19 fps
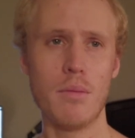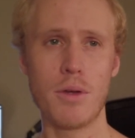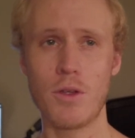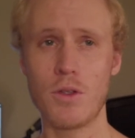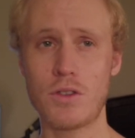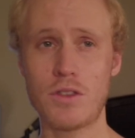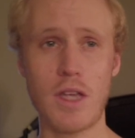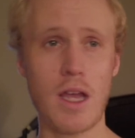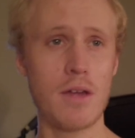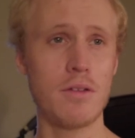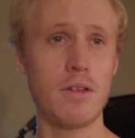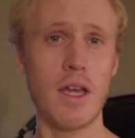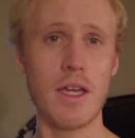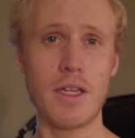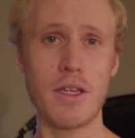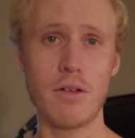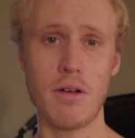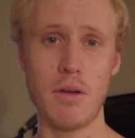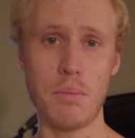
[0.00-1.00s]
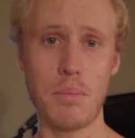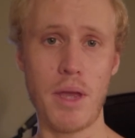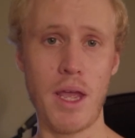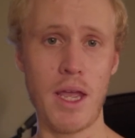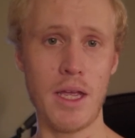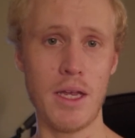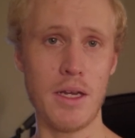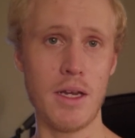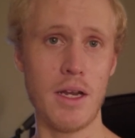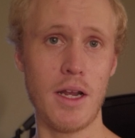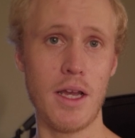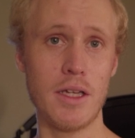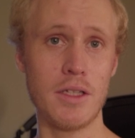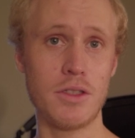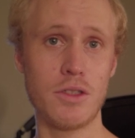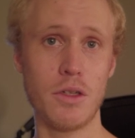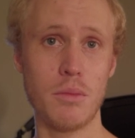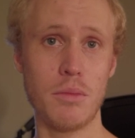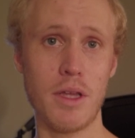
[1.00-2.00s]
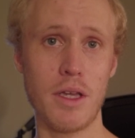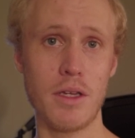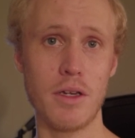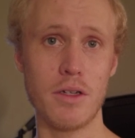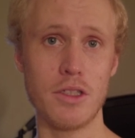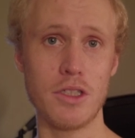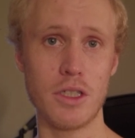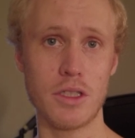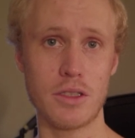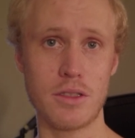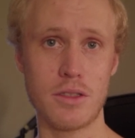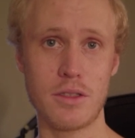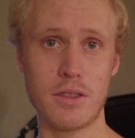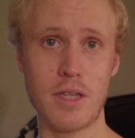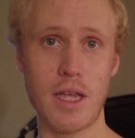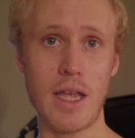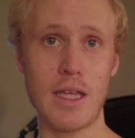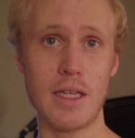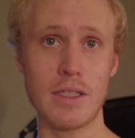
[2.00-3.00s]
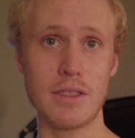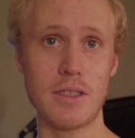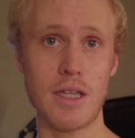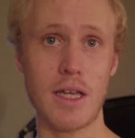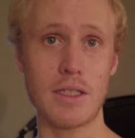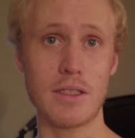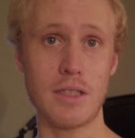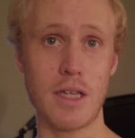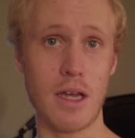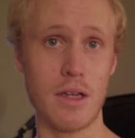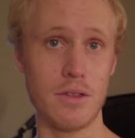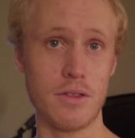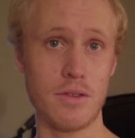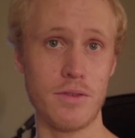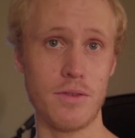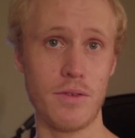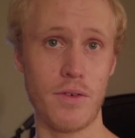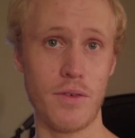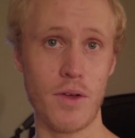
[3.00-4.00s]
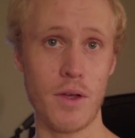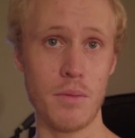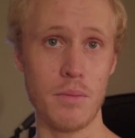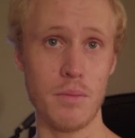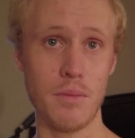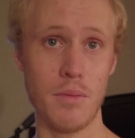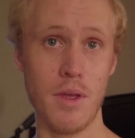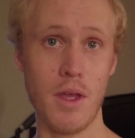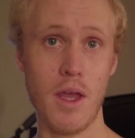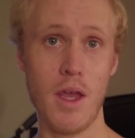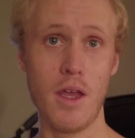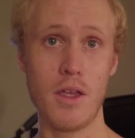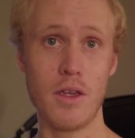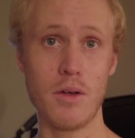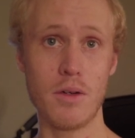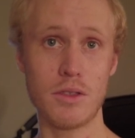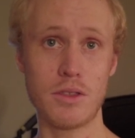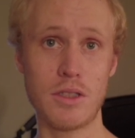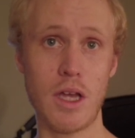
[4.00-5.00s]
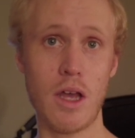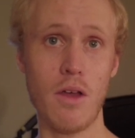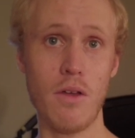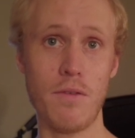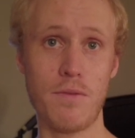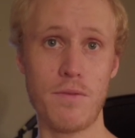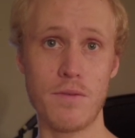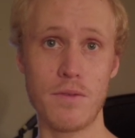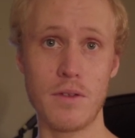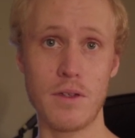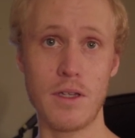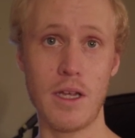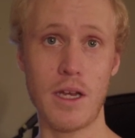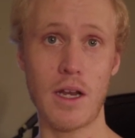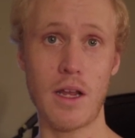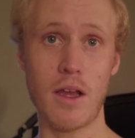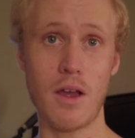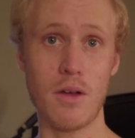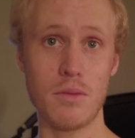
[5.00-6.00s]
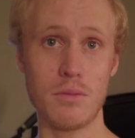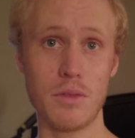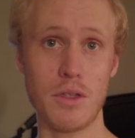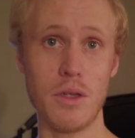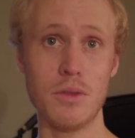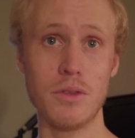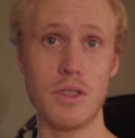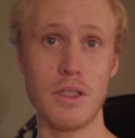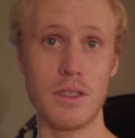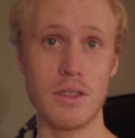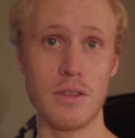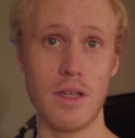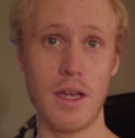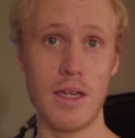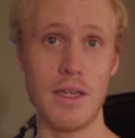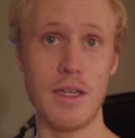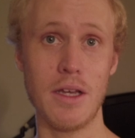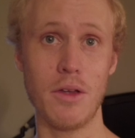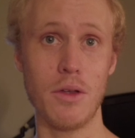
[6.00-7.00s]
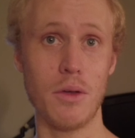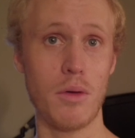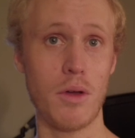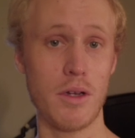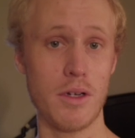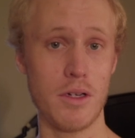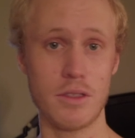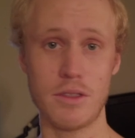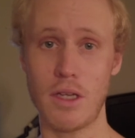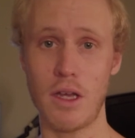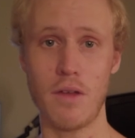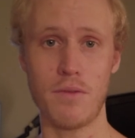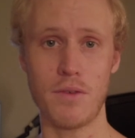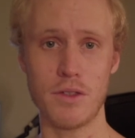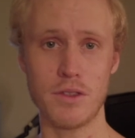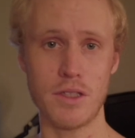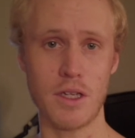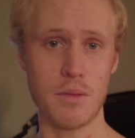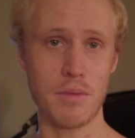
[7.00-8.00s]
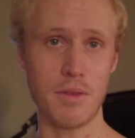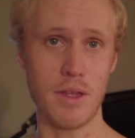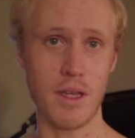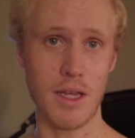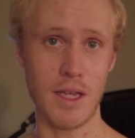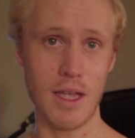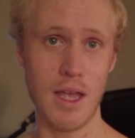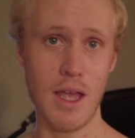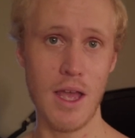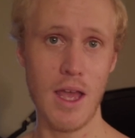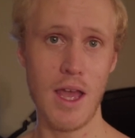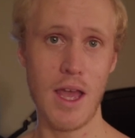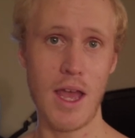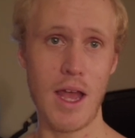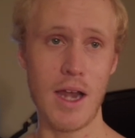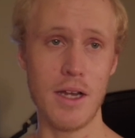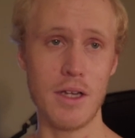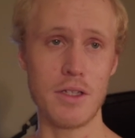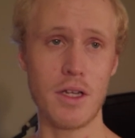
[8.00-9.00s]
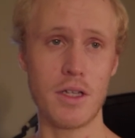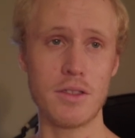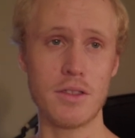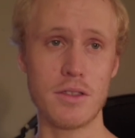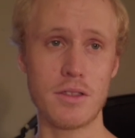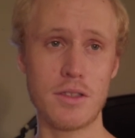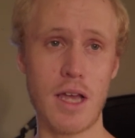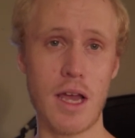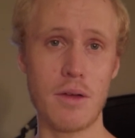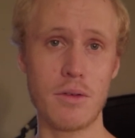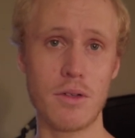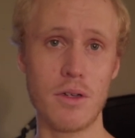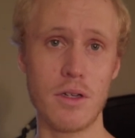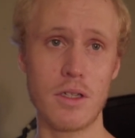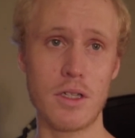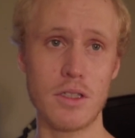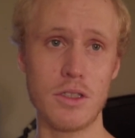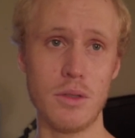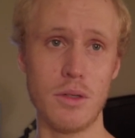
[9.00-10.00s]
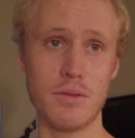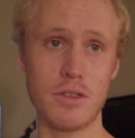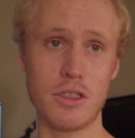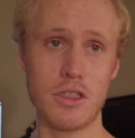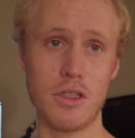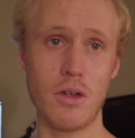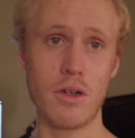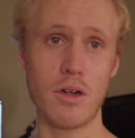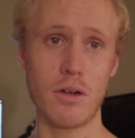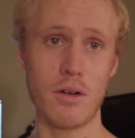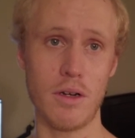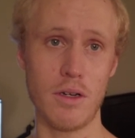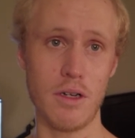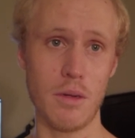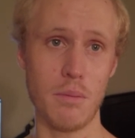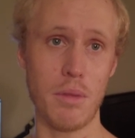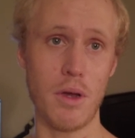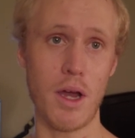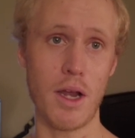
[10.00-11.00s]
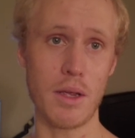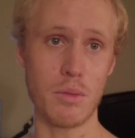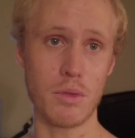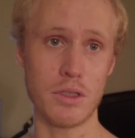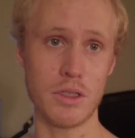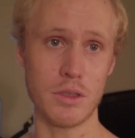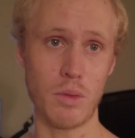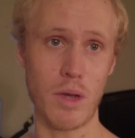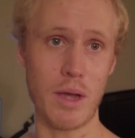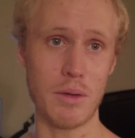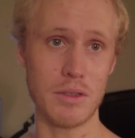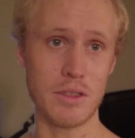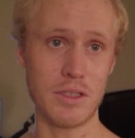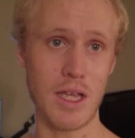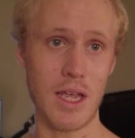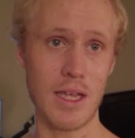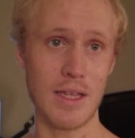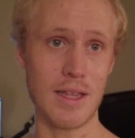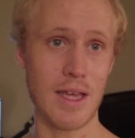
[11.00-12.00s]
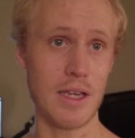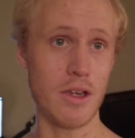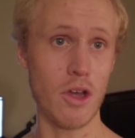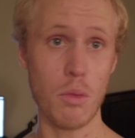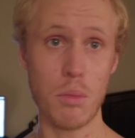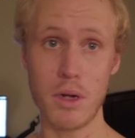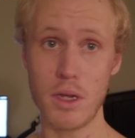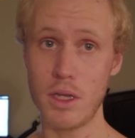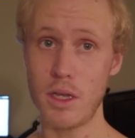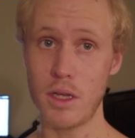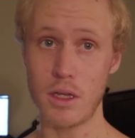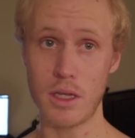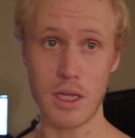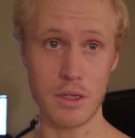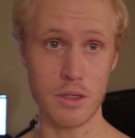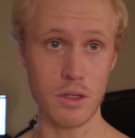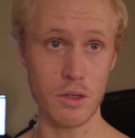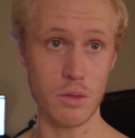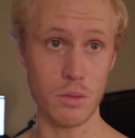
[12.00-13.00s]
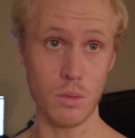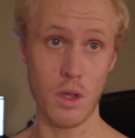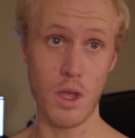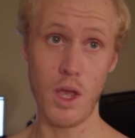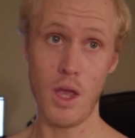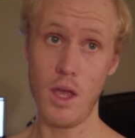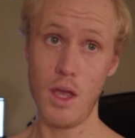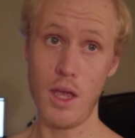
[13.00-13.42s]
but you sound like you're in pain, and I assume that you're just taking sex sounds from yourself, using a dildo on yourself or something, and it doesn't sound good because you have sugar in your body, which is why I was saying that nobody can do